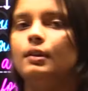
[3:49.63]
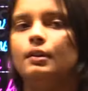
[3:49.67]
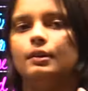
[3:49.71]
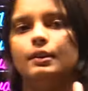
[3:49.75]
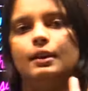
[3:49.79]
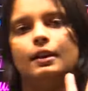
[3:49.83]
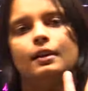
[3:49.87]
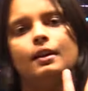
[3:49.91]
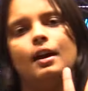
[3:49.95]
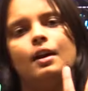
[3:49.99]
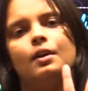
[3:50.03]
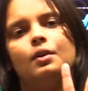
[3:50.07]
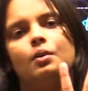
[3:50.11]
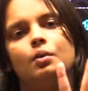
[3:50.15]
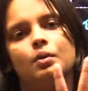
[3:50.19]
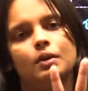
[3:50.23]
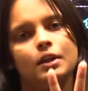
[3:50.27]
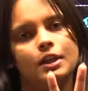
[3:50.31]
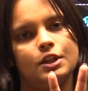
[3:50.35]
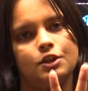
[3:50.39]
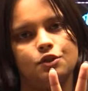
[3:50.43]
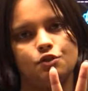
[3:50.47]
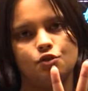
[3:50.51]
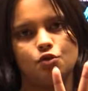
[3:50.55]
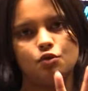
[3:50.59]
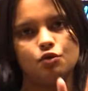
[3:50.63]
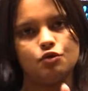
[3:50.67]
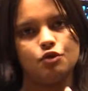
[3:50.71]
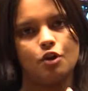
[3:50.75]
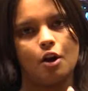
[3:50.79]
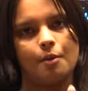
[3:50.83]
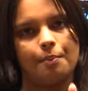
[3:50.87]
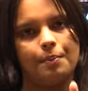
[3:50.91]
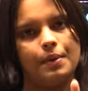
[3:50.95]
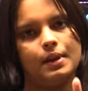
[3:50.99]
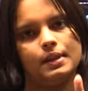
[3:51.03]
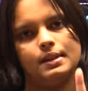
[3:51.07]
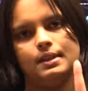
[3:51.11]
There are only 2
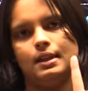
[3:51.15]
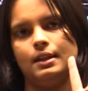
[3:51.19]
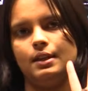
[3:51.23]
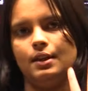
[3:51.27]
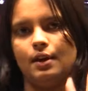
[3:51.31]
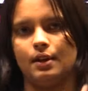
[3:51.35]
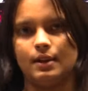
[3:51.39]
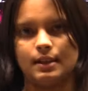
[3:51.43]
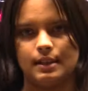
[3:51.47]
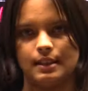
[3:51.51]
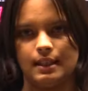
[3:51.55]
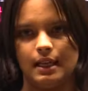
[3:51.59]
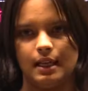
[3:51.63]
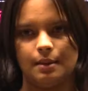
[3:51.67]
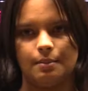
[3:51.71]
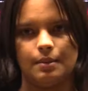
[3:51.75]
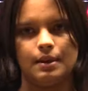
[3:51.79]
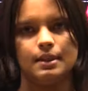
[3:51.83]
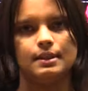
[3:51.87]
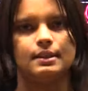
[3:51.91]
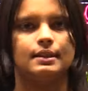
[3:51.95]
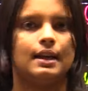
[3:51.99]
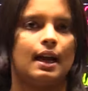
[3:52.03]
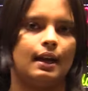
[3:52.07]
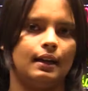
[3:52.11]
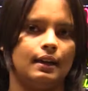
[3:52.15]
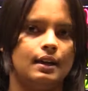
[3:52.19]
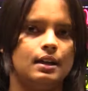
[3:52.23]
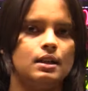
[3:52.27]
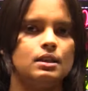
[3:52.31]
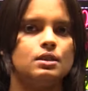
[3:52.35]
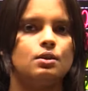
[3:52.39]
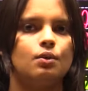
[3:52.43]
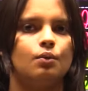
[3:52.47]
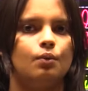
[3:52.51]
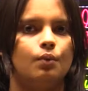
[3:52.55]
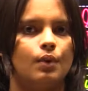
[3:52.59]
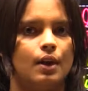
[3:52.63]
topics in your syllabus, that is
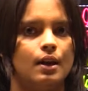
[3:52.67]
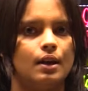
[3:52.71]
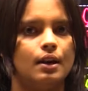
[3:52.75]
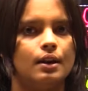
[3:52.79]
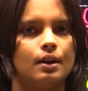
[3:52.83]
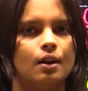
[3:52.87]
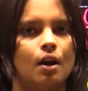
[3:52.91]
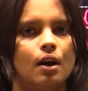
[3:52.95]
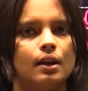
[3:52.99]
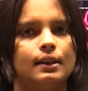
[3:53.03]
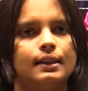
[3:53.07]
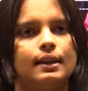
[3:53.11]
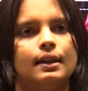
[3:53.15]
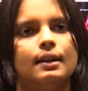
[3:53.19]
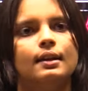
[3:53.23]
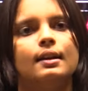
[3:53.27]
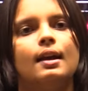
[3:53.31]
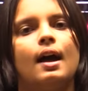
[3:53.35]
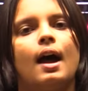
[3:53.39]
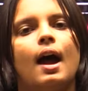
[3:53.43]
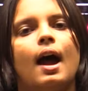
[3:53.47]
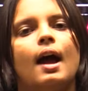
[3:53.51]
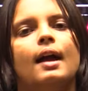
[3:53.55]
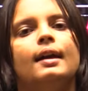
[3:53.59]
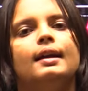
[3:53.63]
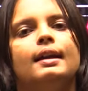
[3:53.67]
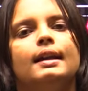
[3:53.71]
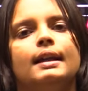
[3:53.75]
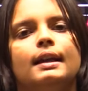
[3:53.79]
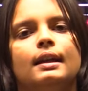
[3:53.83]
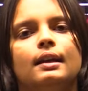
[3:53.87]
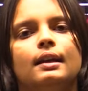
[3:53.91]
one another and